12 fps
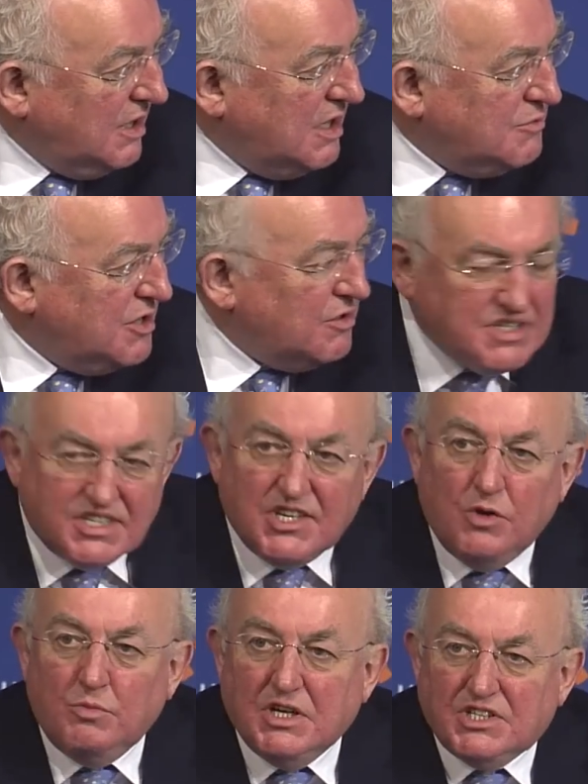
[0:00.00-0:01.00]
I mean, there is
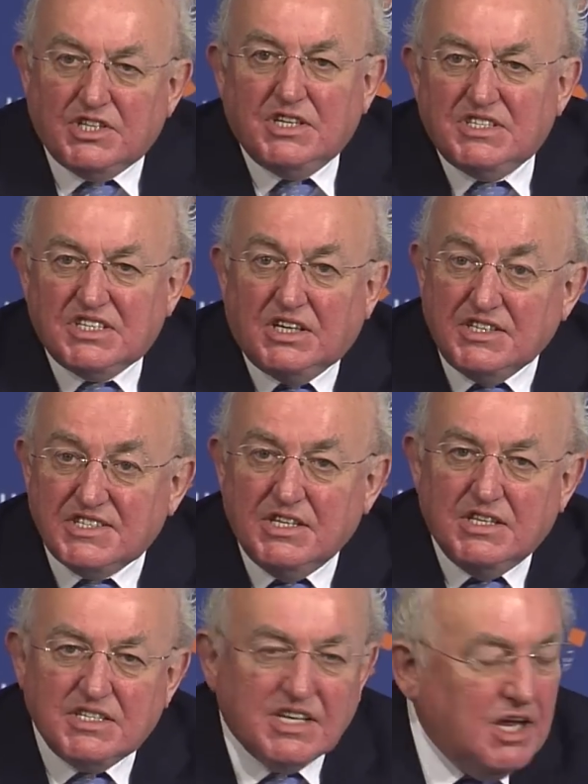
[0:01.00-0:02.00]
so much to discuss
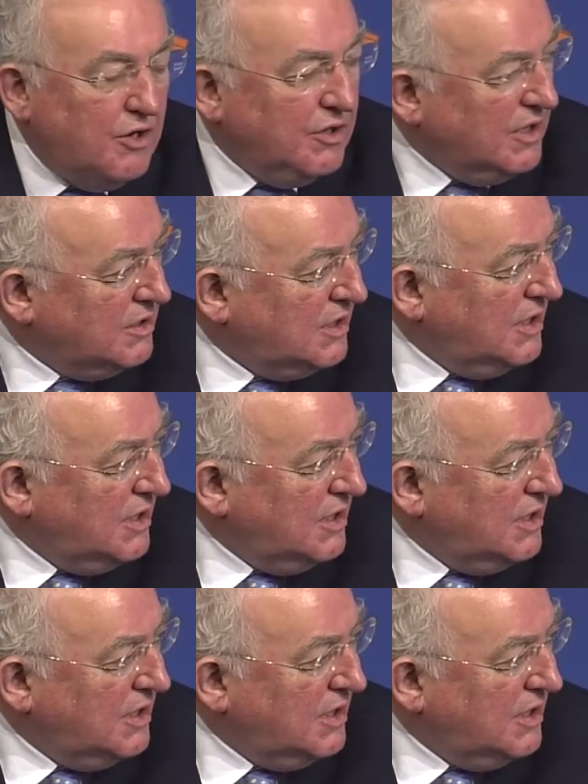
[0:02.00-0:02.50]
in this area.